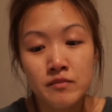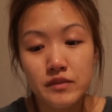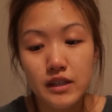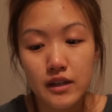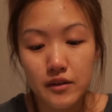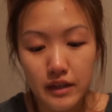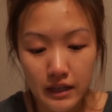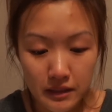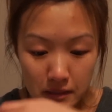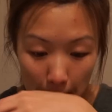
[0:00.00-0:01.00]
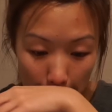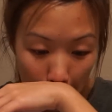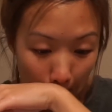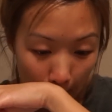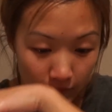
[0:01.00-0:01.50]
You know, and I
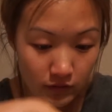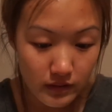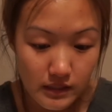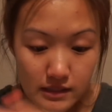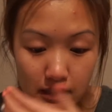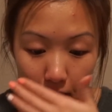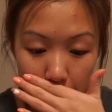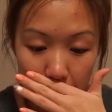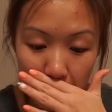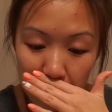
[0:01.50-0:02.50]
think after this, like,